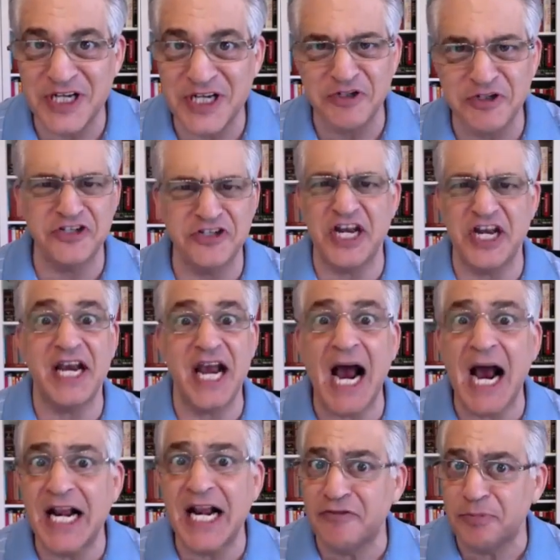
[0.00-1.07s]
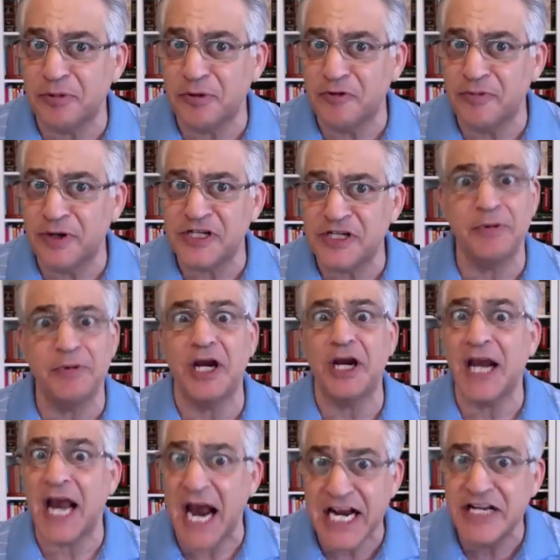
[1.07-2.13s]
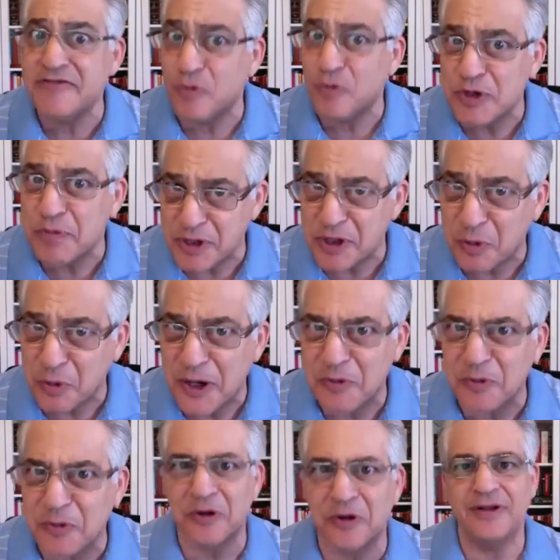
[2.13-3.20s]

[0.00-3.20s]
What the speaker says: I was going to say kind of improve myself, but kind of wouldn't be the right word.